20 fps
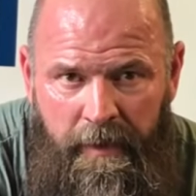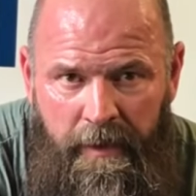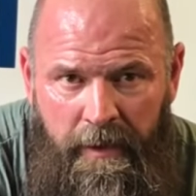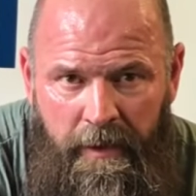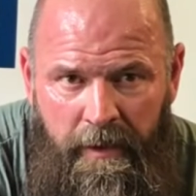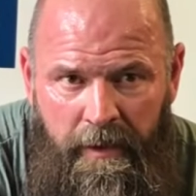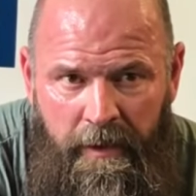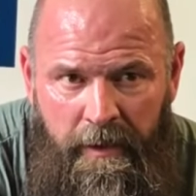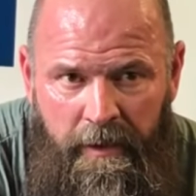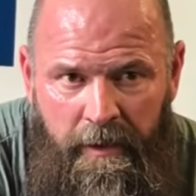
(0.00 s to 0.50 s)
the
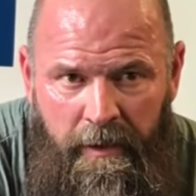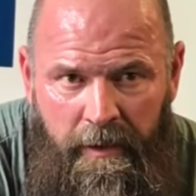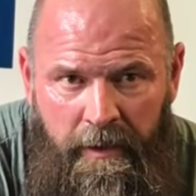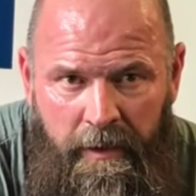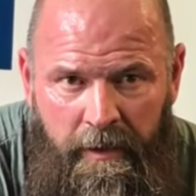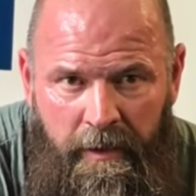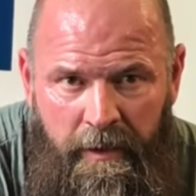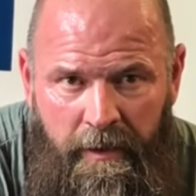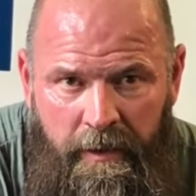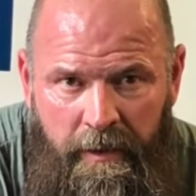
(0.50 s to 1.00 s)
one that you
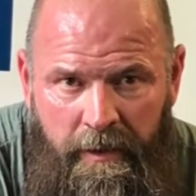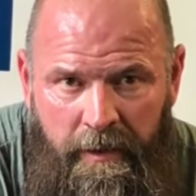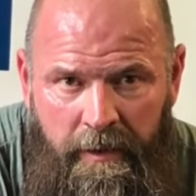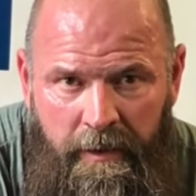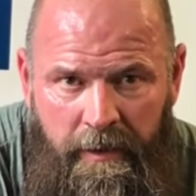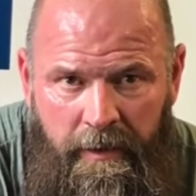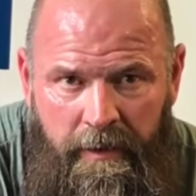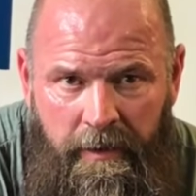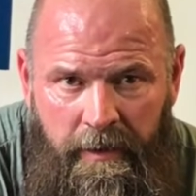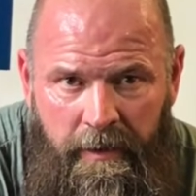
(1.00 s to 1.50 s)
needed for
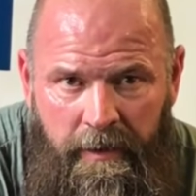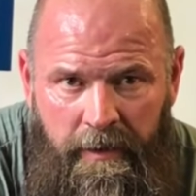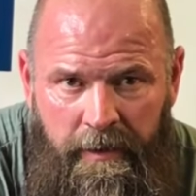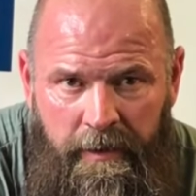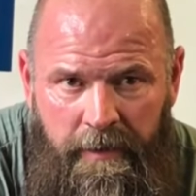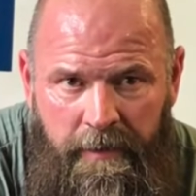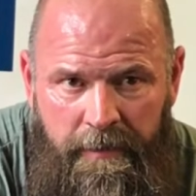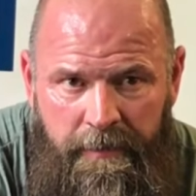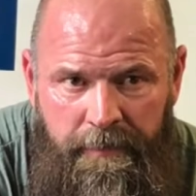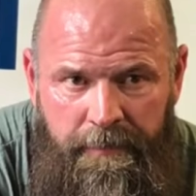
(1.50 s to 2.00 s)
your
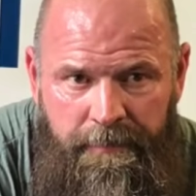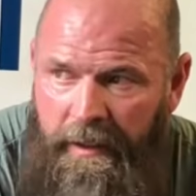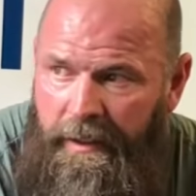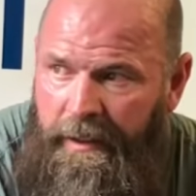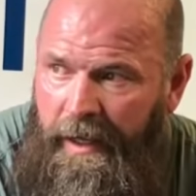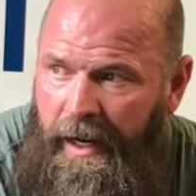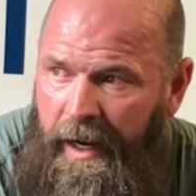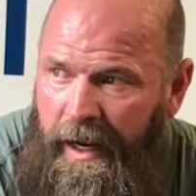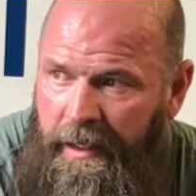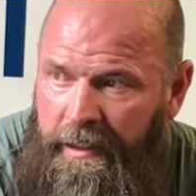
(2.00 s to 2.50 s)
mindset?
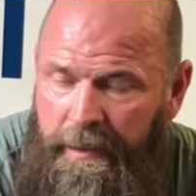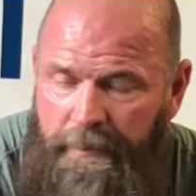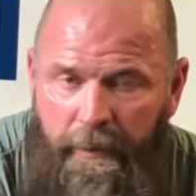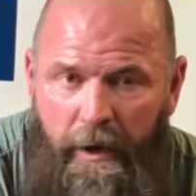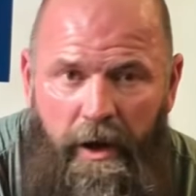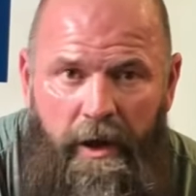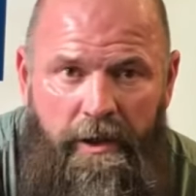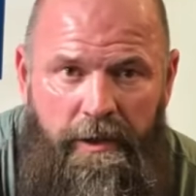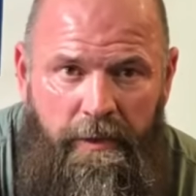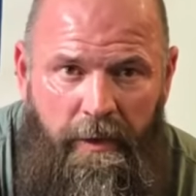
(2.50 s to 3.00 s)
No,
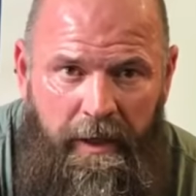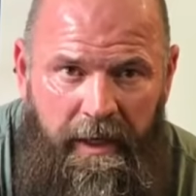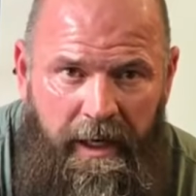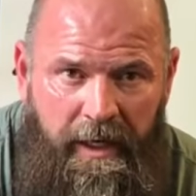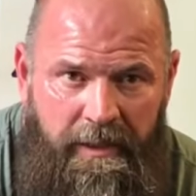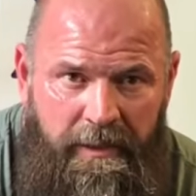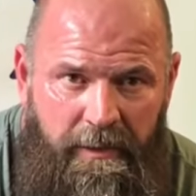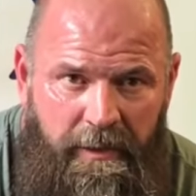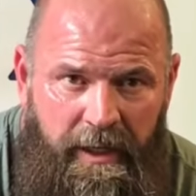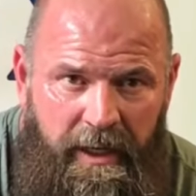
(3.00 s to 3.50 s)
tomorrow's
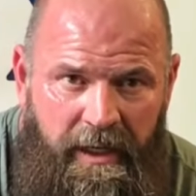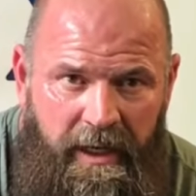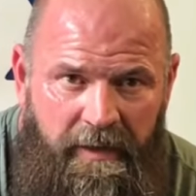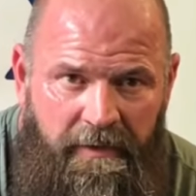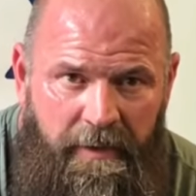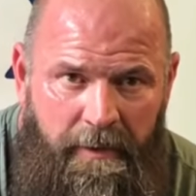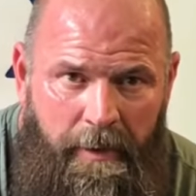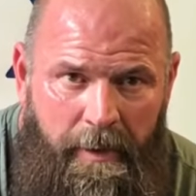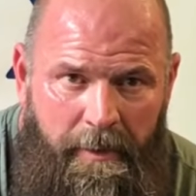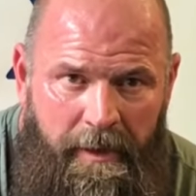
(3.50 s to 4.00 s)
workout's the one I
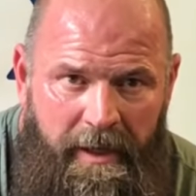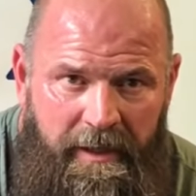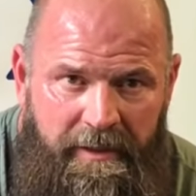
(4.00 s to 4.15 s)
need for my